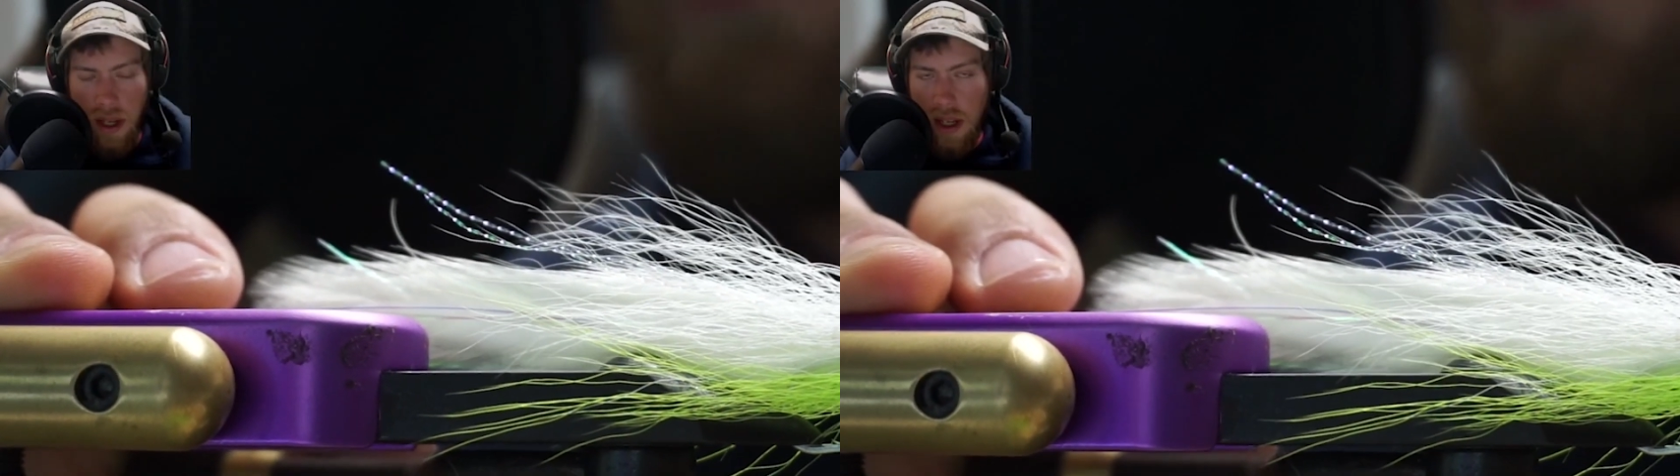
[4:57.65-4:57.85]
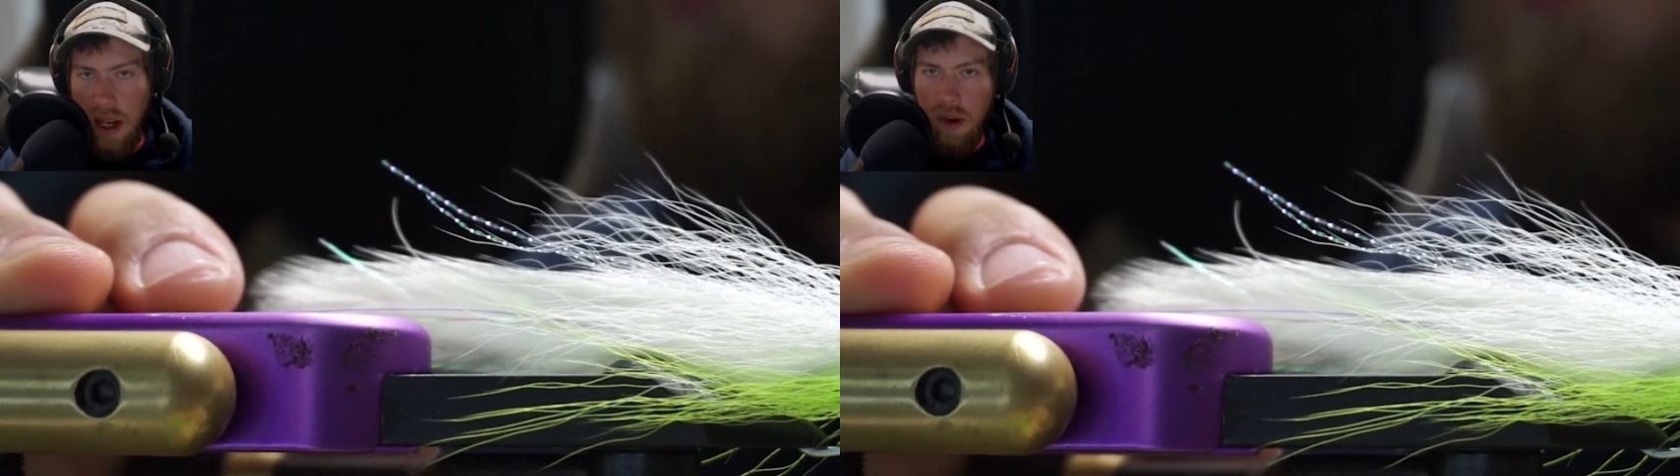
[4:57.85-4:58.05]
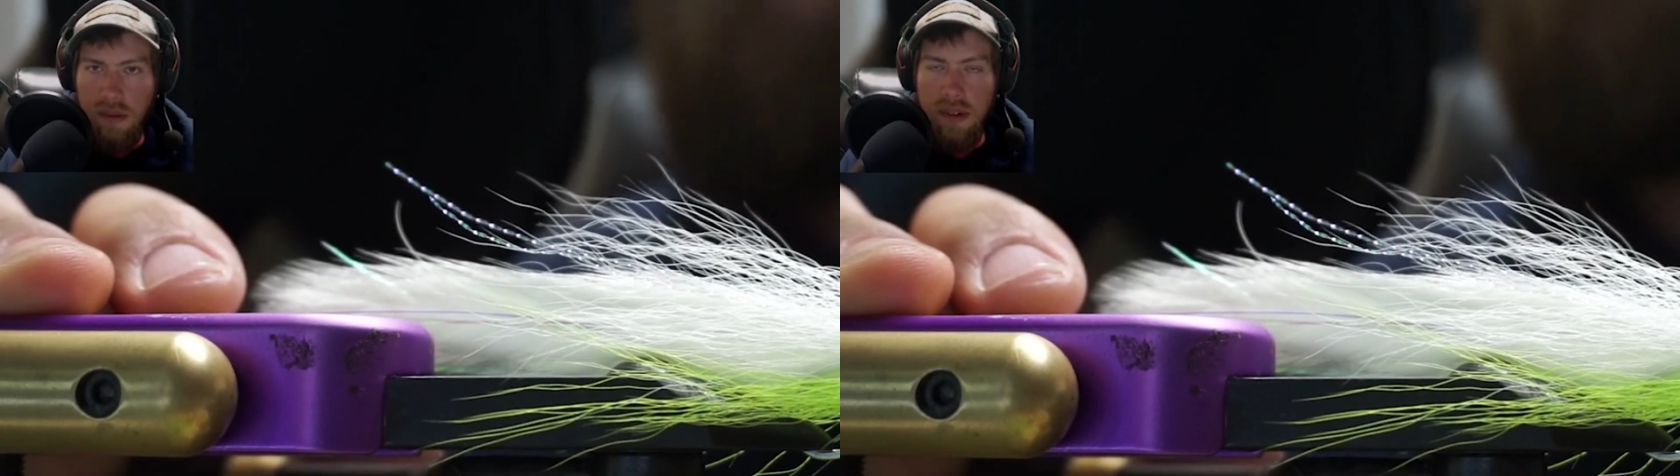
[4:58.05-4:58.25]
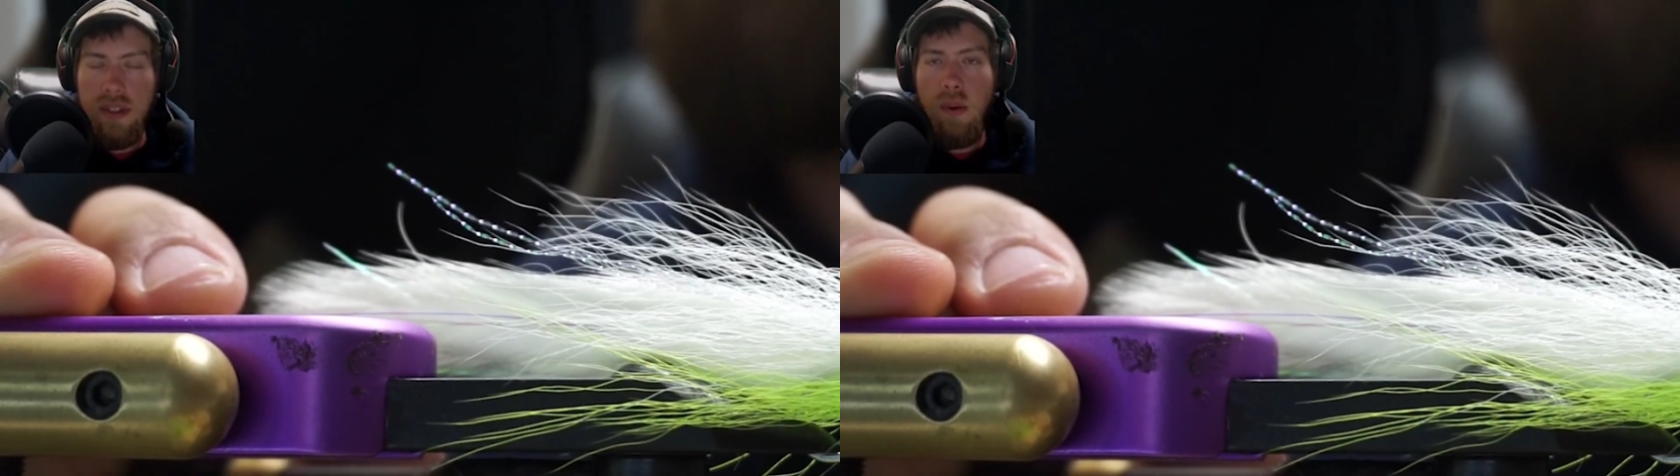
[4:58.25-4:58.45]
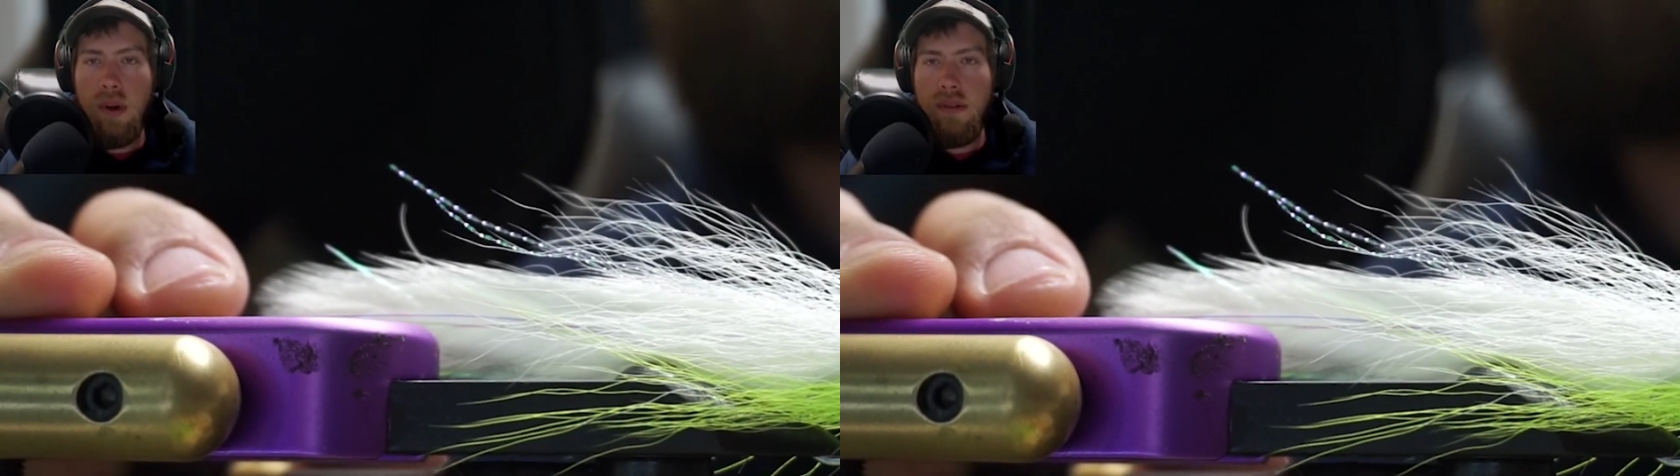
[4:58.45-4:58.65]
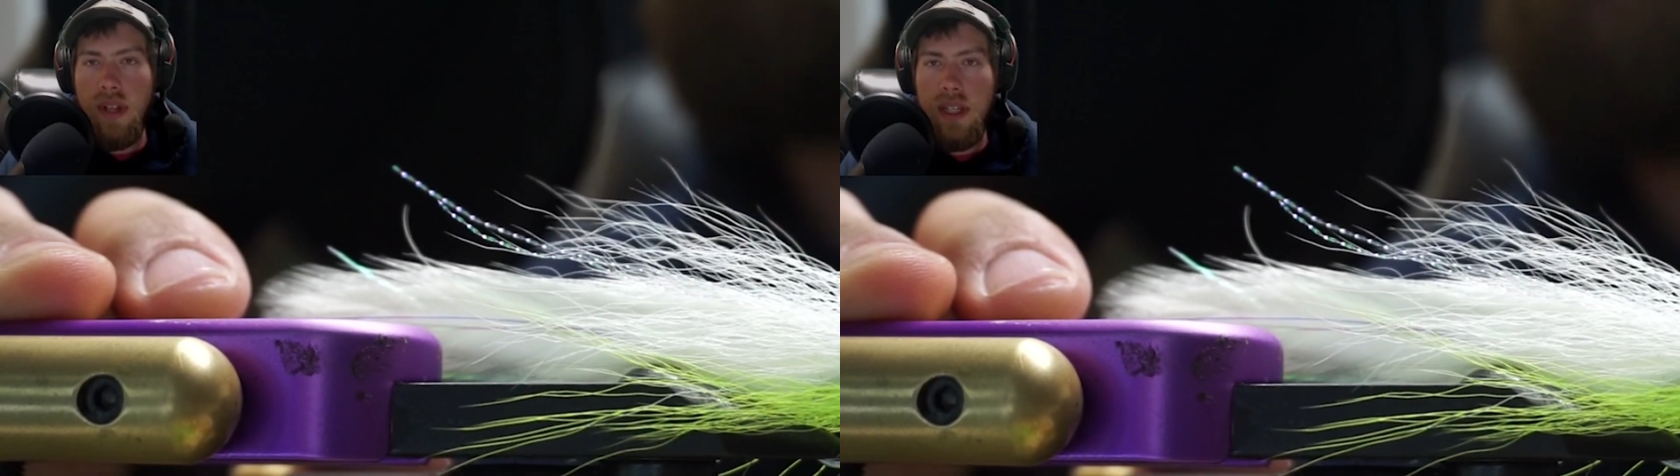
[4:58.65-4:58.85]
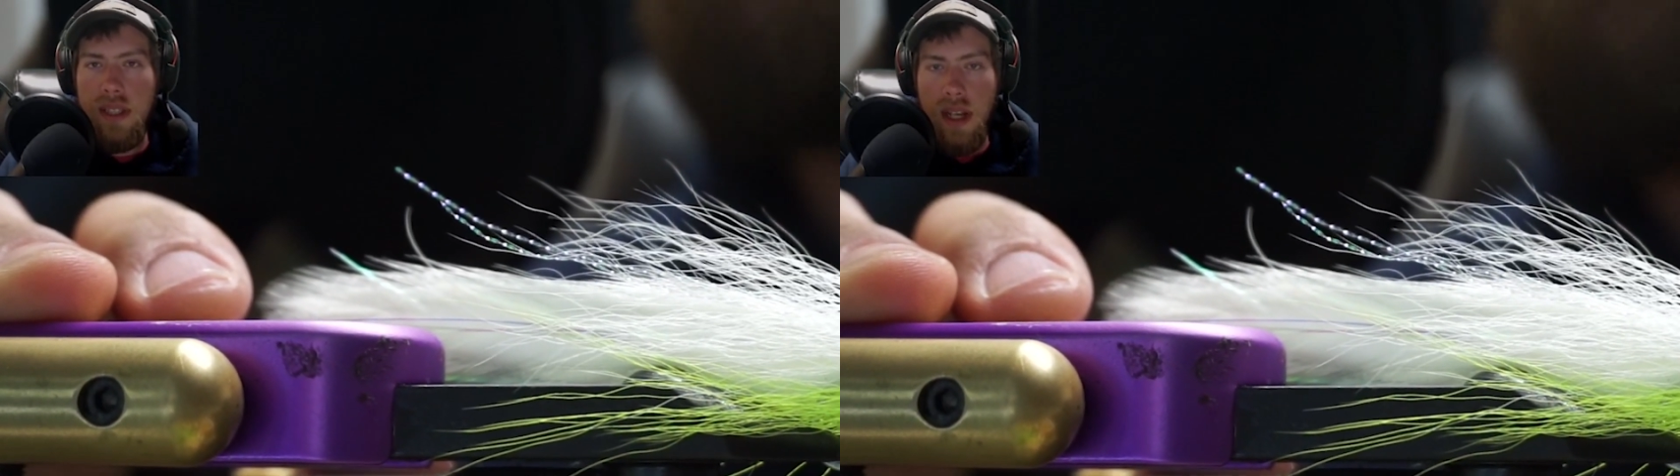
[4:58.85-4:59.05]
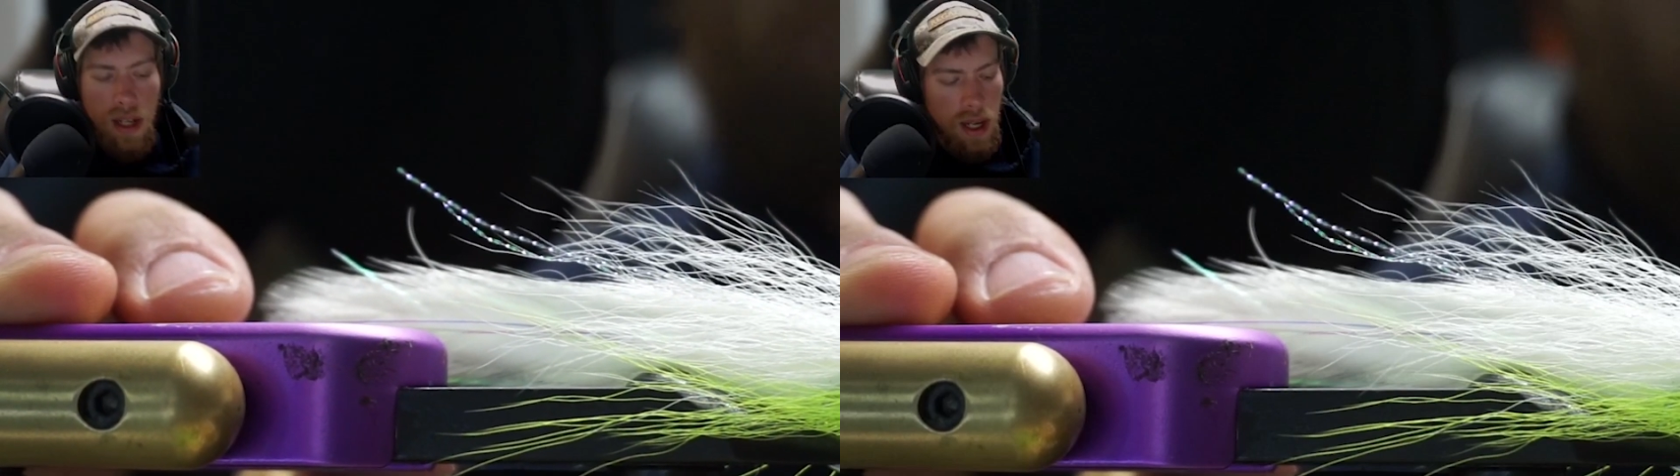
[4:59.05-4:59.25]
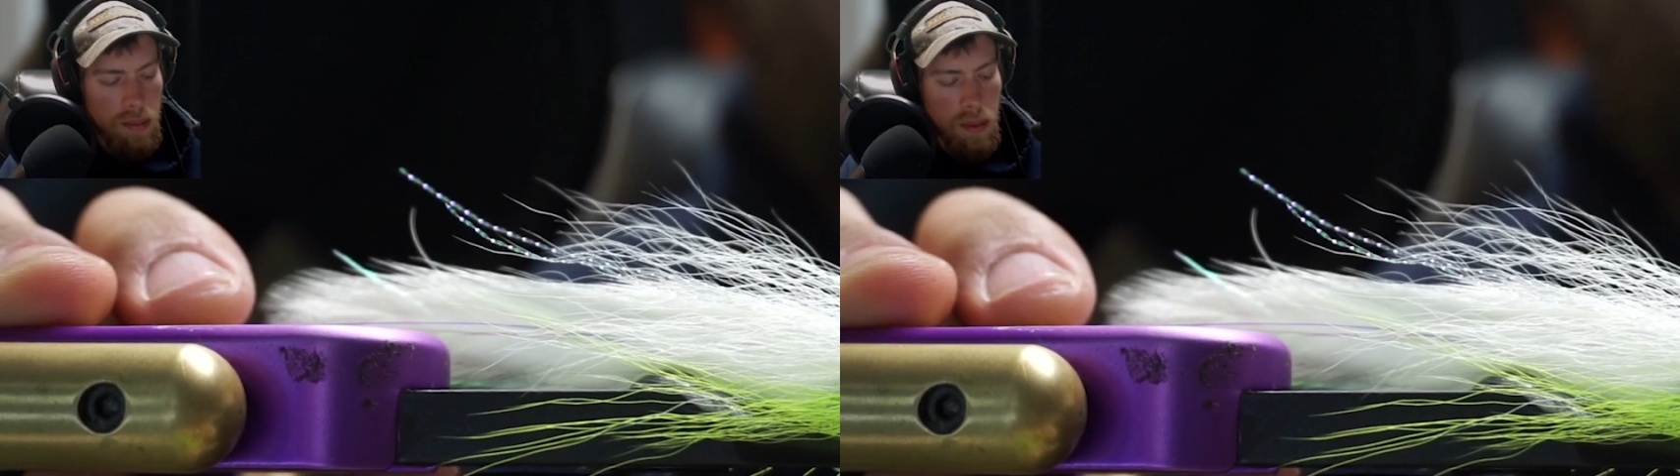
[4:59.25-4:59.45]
You You can head over to saltwaterflies.com